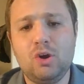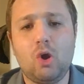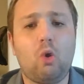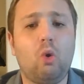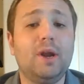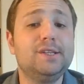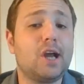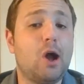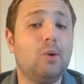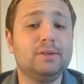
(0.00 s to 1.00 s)
According to
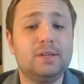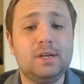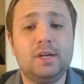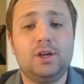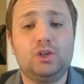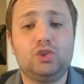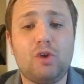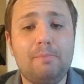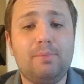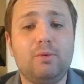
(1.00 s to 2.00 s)
Cohen,
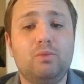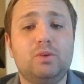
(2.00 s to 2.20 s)
Trump